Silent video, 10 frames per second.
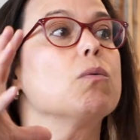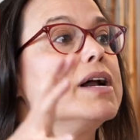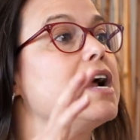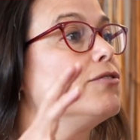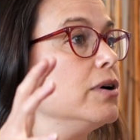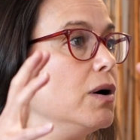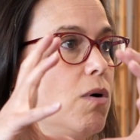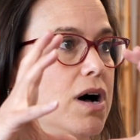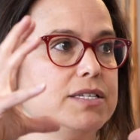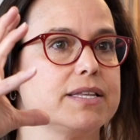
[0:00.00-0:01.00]
whatever it
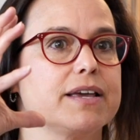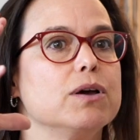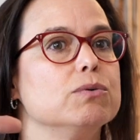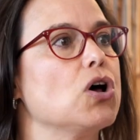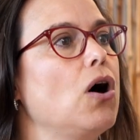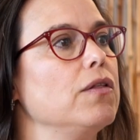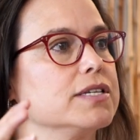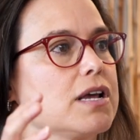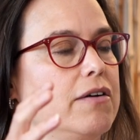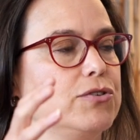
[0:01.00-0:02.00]
was. Like, there was all this
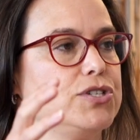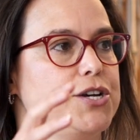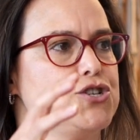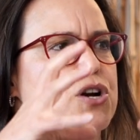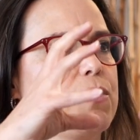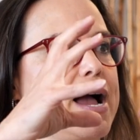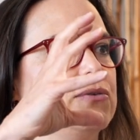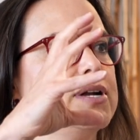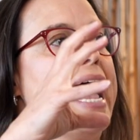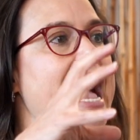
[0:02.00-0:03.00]
conversation around
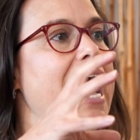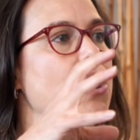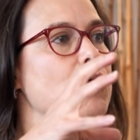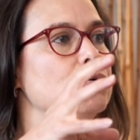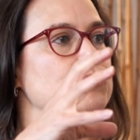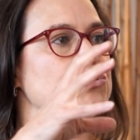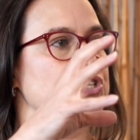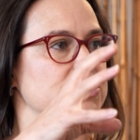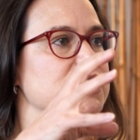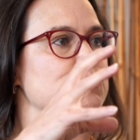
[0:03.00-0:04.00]
how
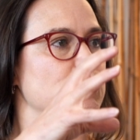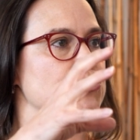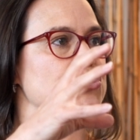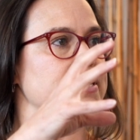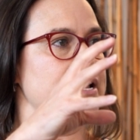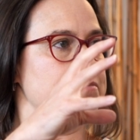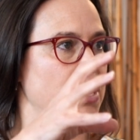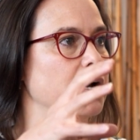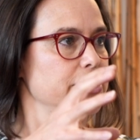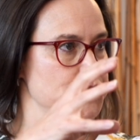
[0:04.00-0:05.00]
does this person get
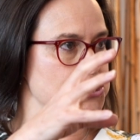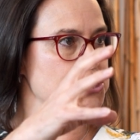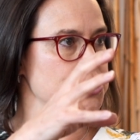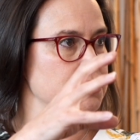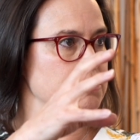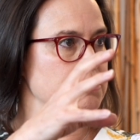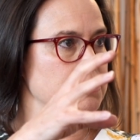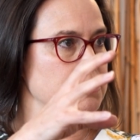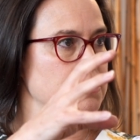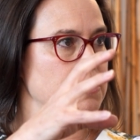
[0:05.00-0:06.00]
punished?
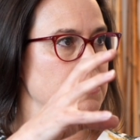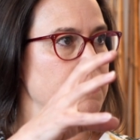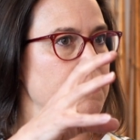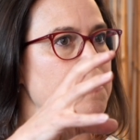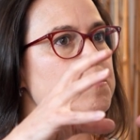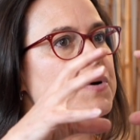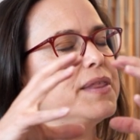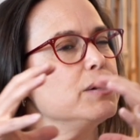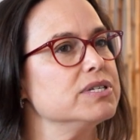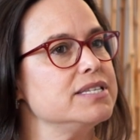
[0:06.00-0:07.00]
But
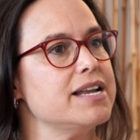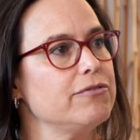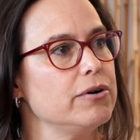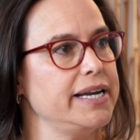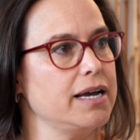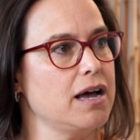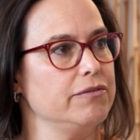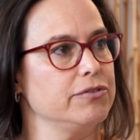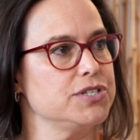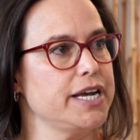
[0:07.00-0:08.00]
there was never any
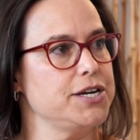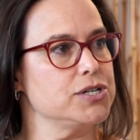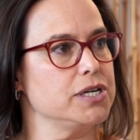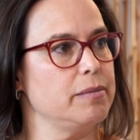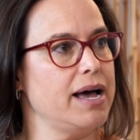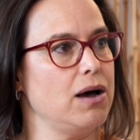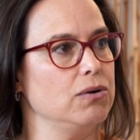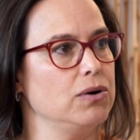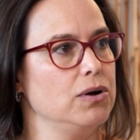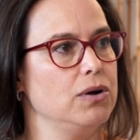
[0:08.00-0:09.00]
conversation
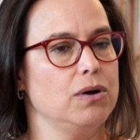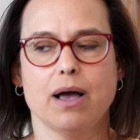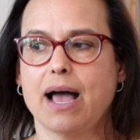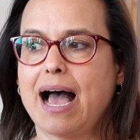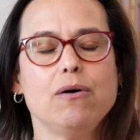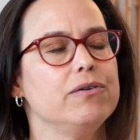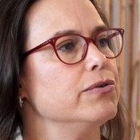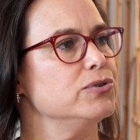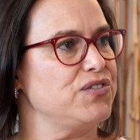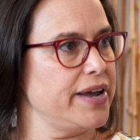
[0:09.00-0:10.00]
about how have
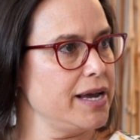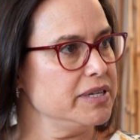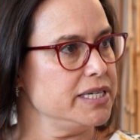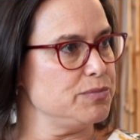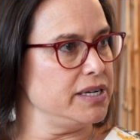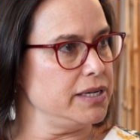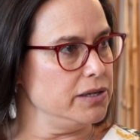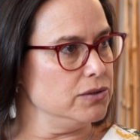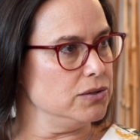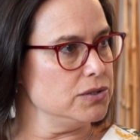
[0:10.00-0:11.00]
those families been
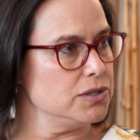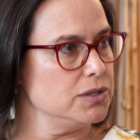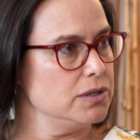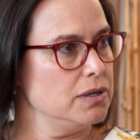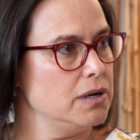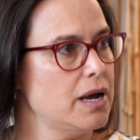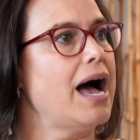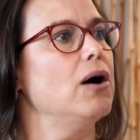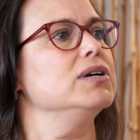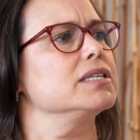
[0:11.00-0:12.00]
healed?
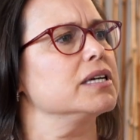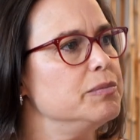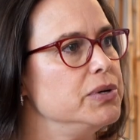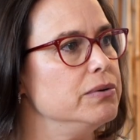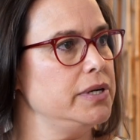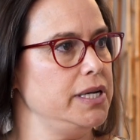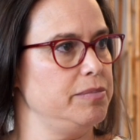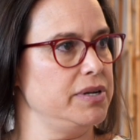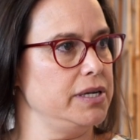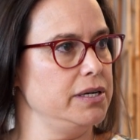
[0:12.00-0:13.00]
How has the community
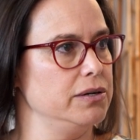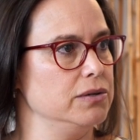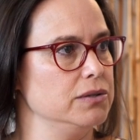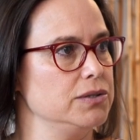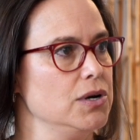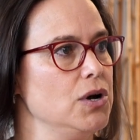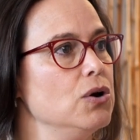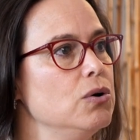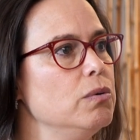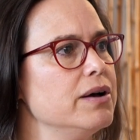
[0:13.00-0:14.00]
been healed?
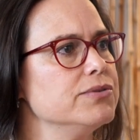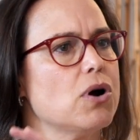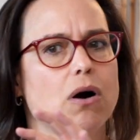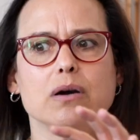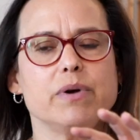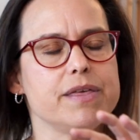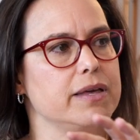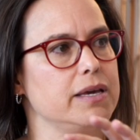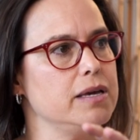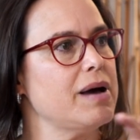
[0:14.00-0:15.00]
Who else aren't we
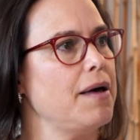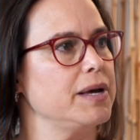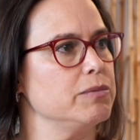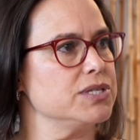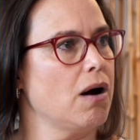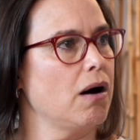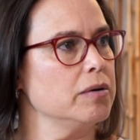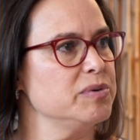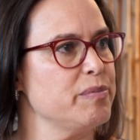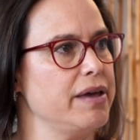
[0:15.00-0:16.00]
thinking about that was
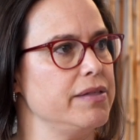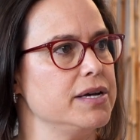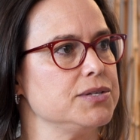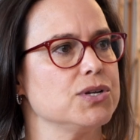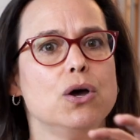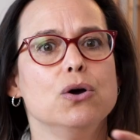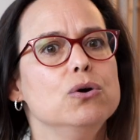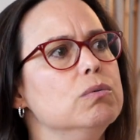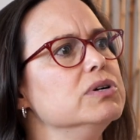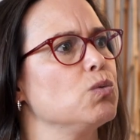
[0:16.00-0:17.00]
harmed by this?
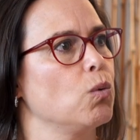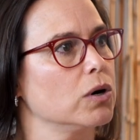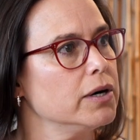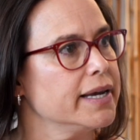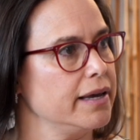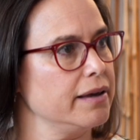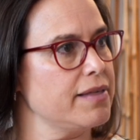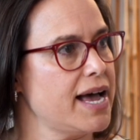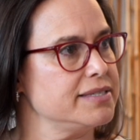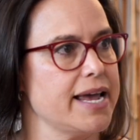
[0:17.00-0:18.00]
Who was working
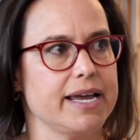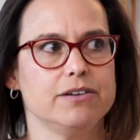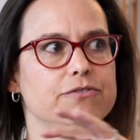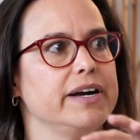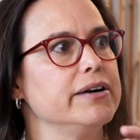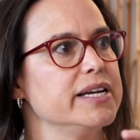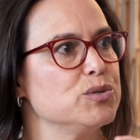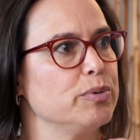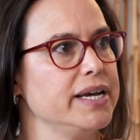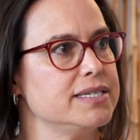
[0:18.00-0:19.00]
that day in various
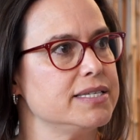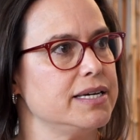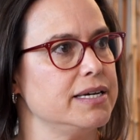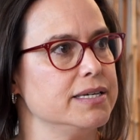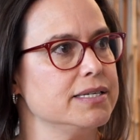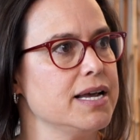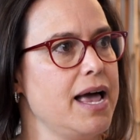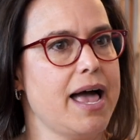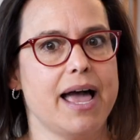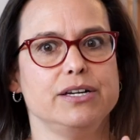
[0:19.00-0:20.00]
places
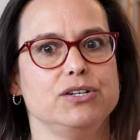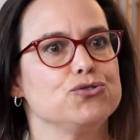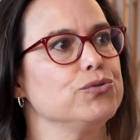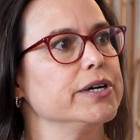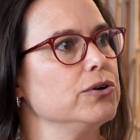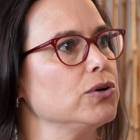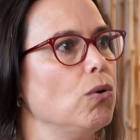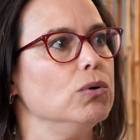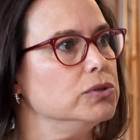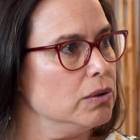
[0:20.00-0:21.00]
and it triggered
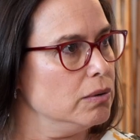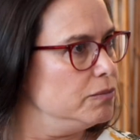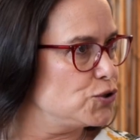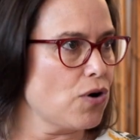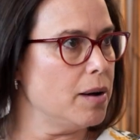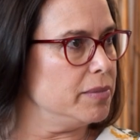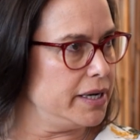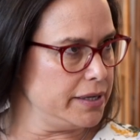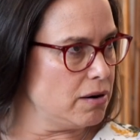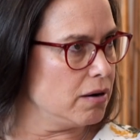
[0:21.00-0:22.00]
old trauma
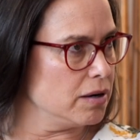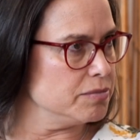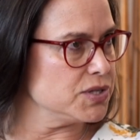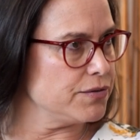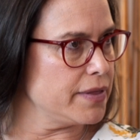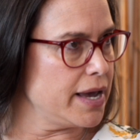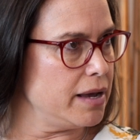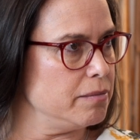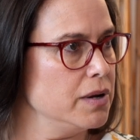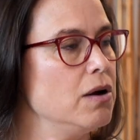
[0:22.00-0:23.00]
and harms for
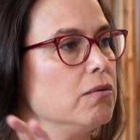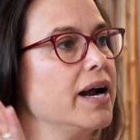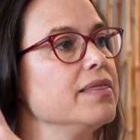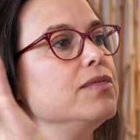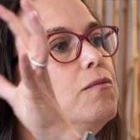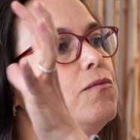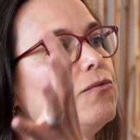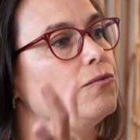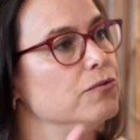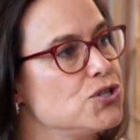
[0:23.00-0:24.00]
them, right?
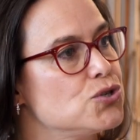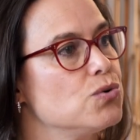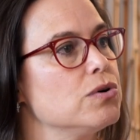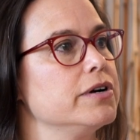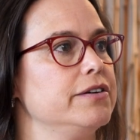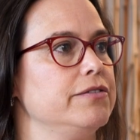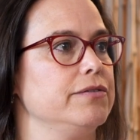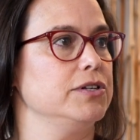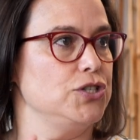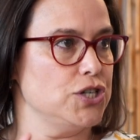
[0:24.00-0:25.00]
Restorative
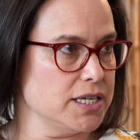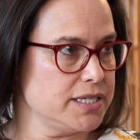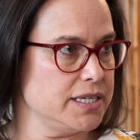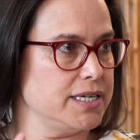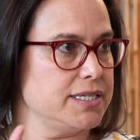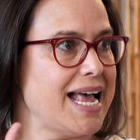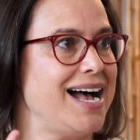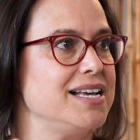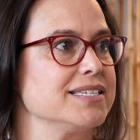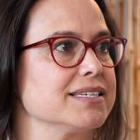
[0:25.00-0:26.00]
justice
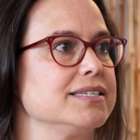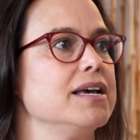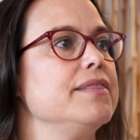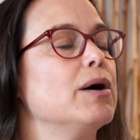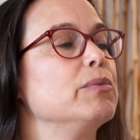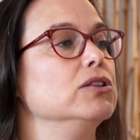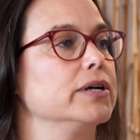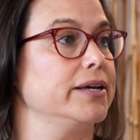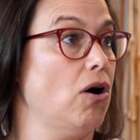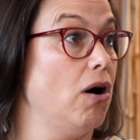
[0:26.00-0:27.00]
asks that we look
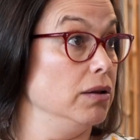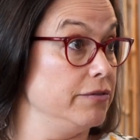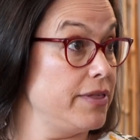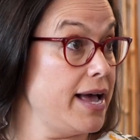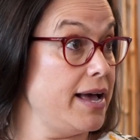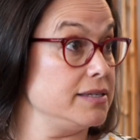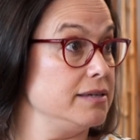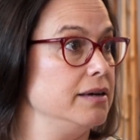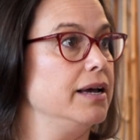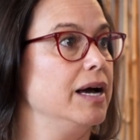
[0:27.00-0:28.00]
at all of that
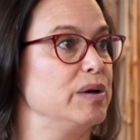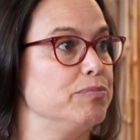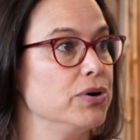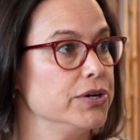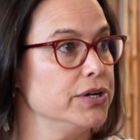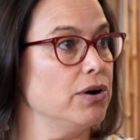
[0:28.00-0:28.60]
and we put it